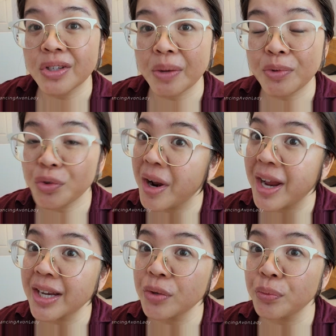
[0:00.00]
So I'm
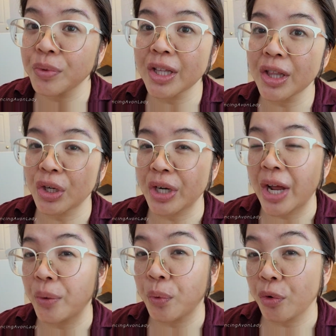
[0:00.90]
trying to really learn
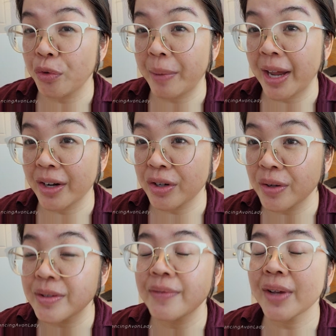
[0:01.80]
how to work with my
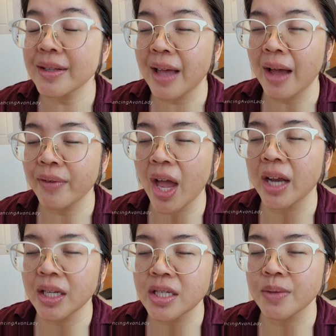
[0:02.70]
undertones. If you guys have
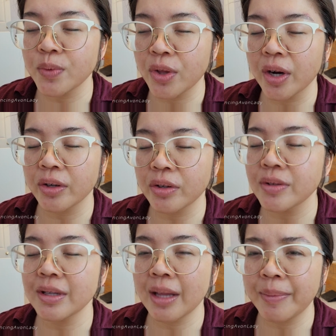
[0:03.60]
any tips with your
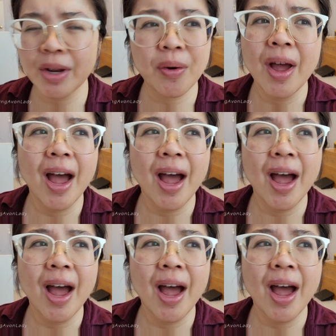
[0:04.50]
undertones, let me know.